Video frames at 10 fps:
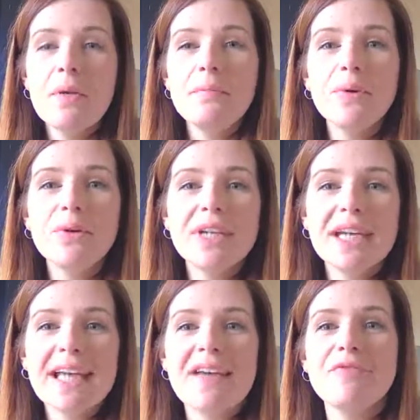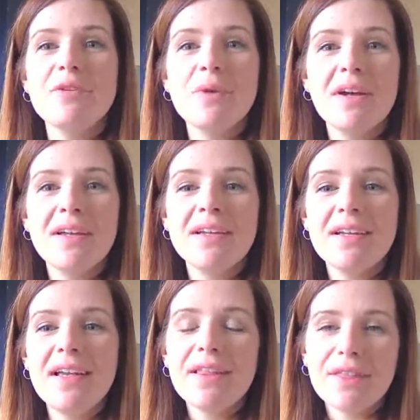Morning, everyone.
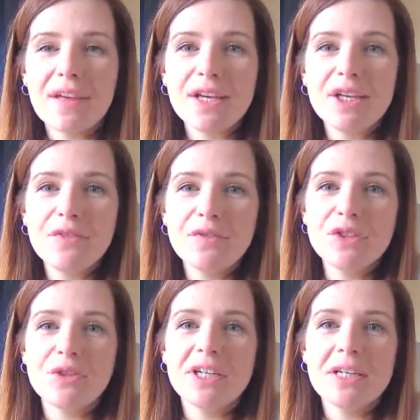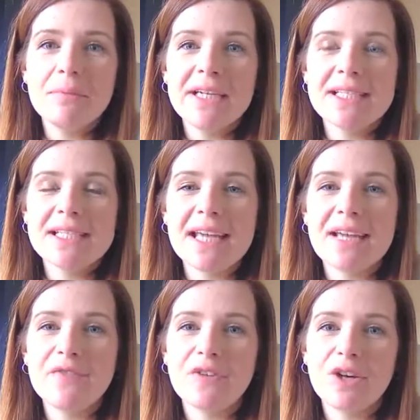Thank you for joining me today
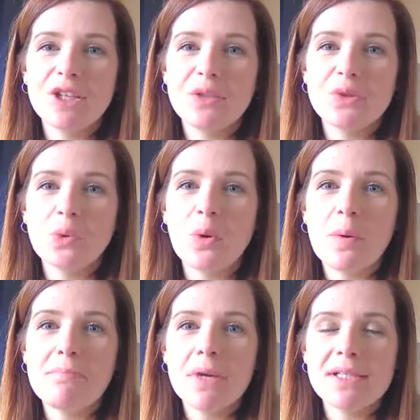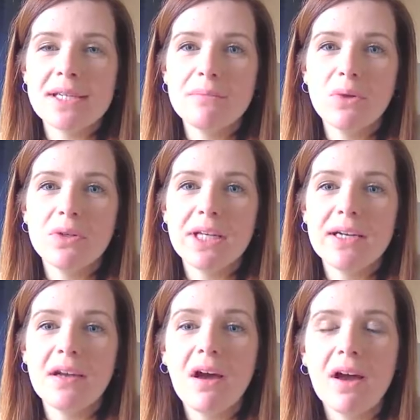for our usual Monday morning
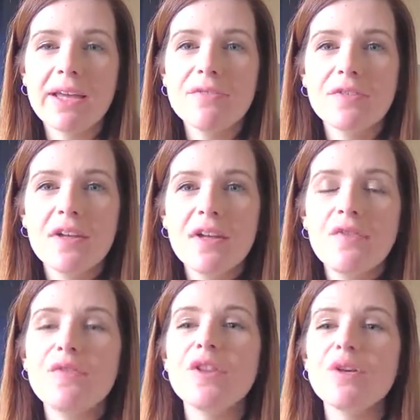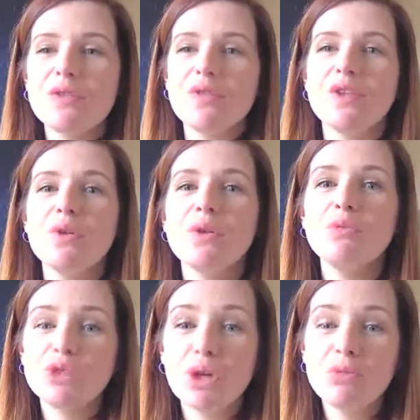live. For those of you who
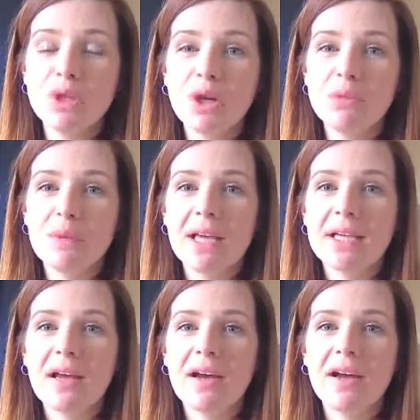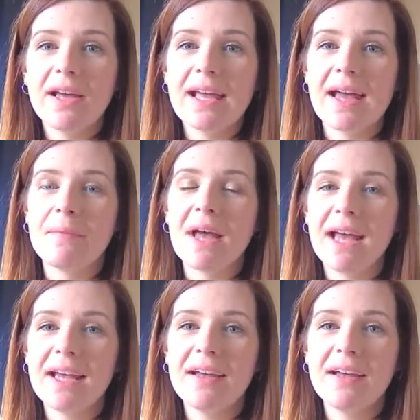don't know me, I am
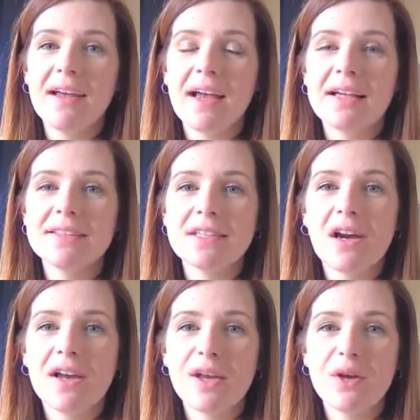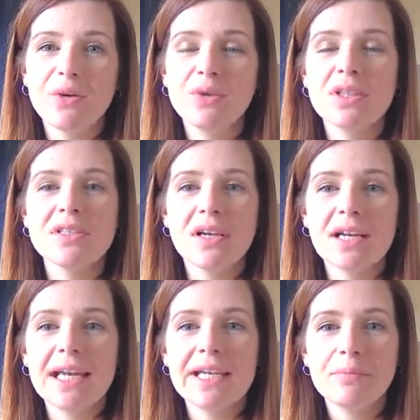Hannah and I own Duck
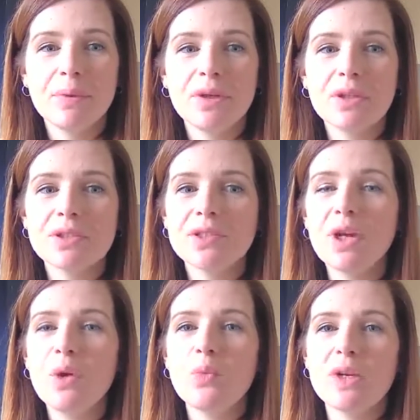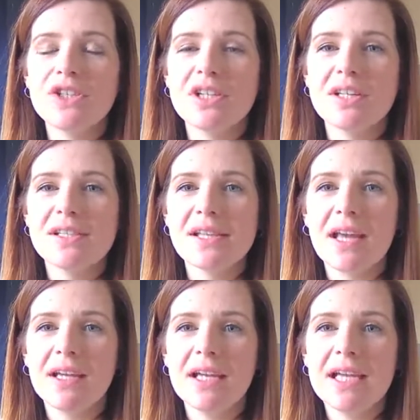Lane Books, which is
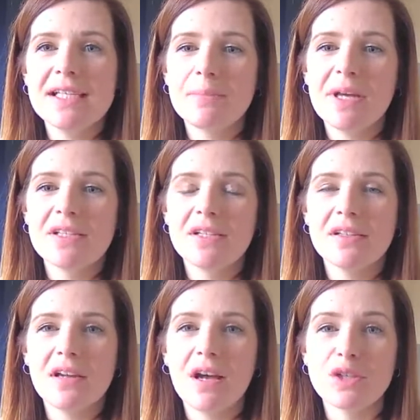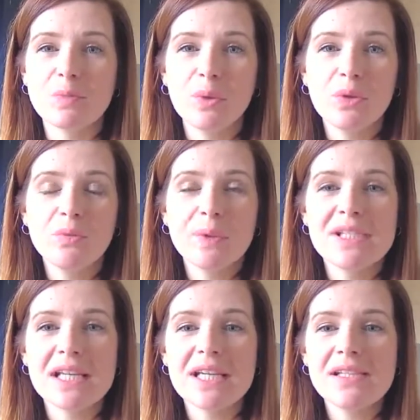an independent Usborne
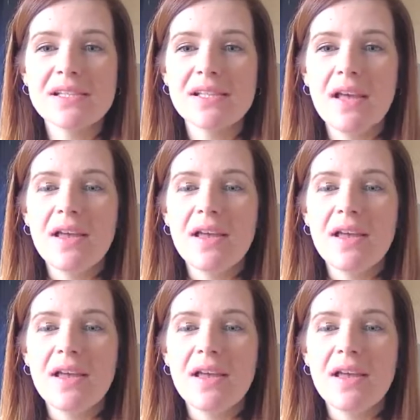business.